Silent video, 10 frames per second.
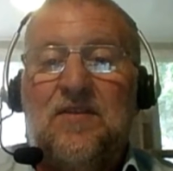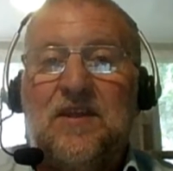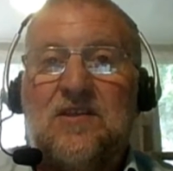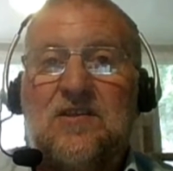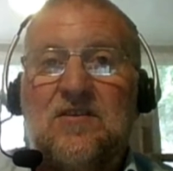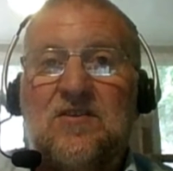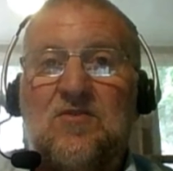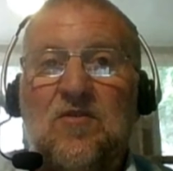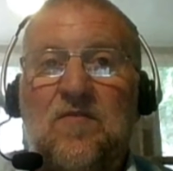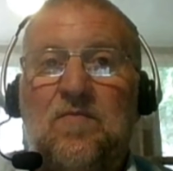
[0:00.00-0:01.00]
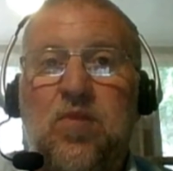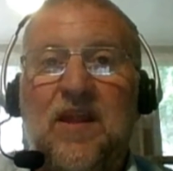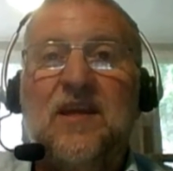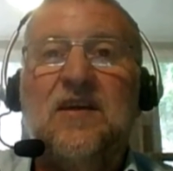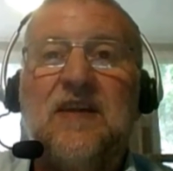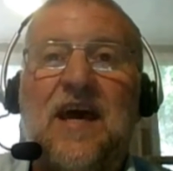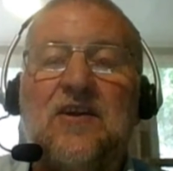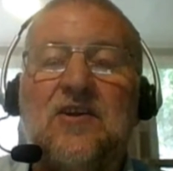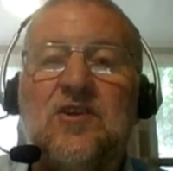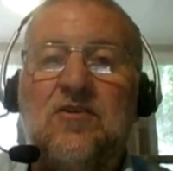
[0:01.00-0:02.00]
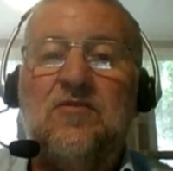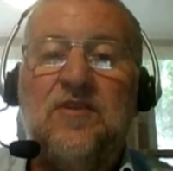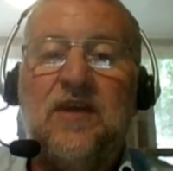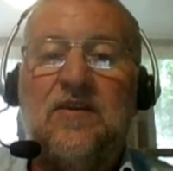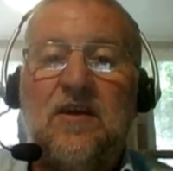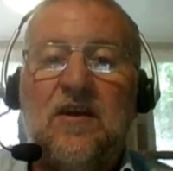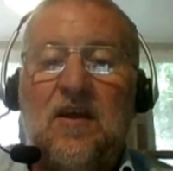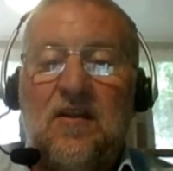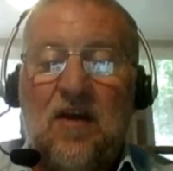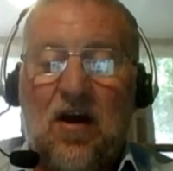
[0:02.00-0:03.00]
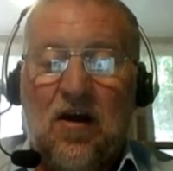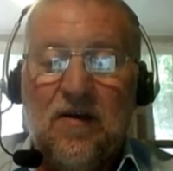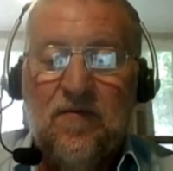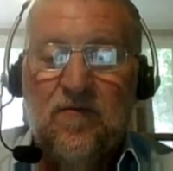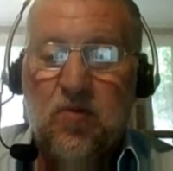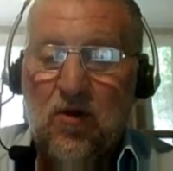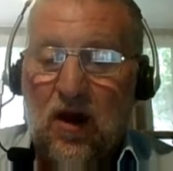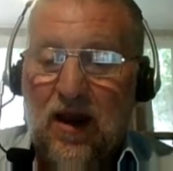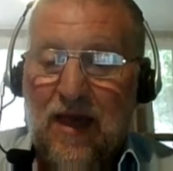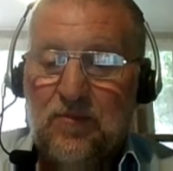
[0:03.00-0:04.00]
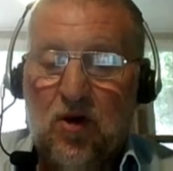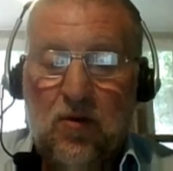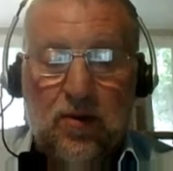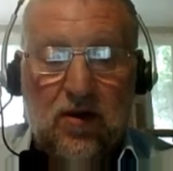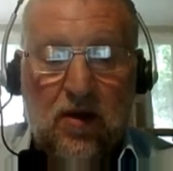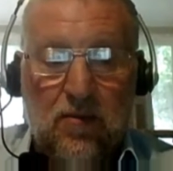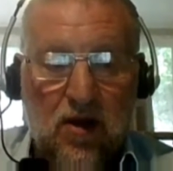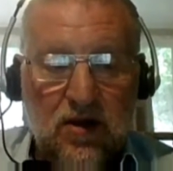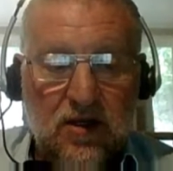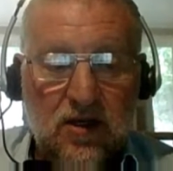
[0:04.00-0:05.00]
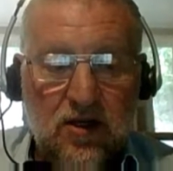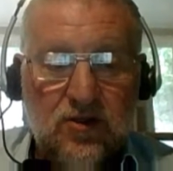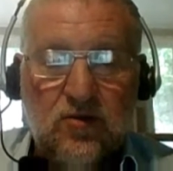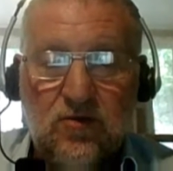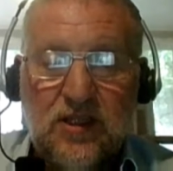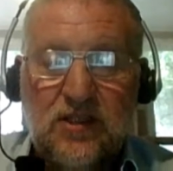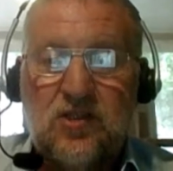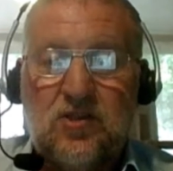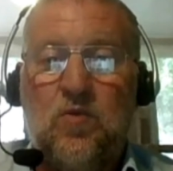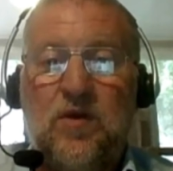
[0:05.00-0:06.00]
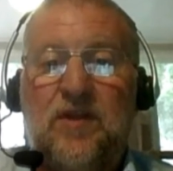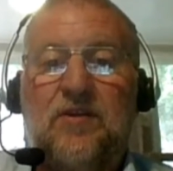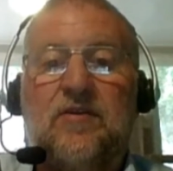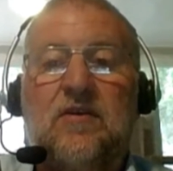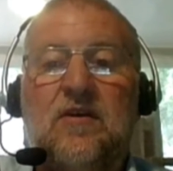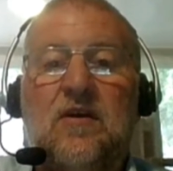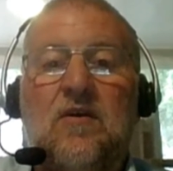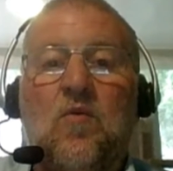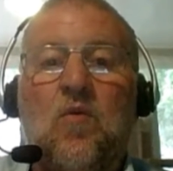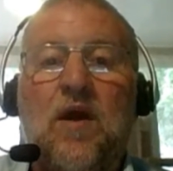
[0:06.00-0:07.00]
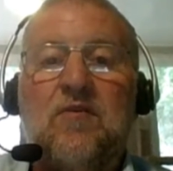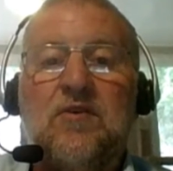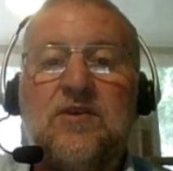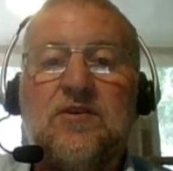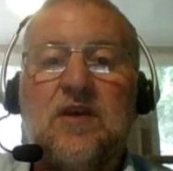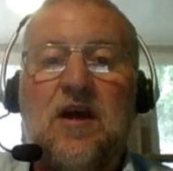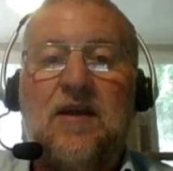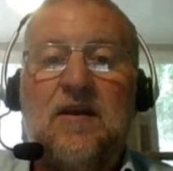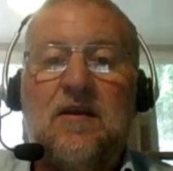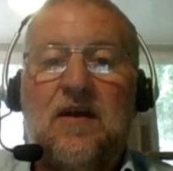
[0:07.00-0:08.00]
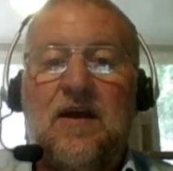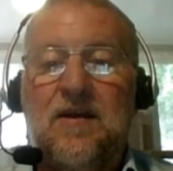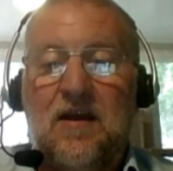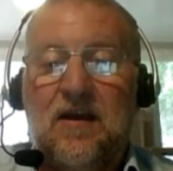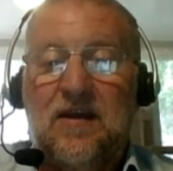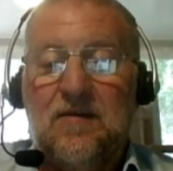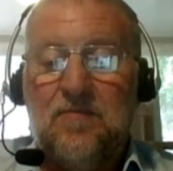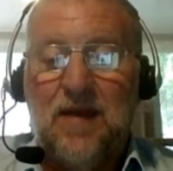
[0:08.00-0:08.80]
this sort of blinkered attitude that I've bought a laptop and I'm only going to do this with it. Whereas a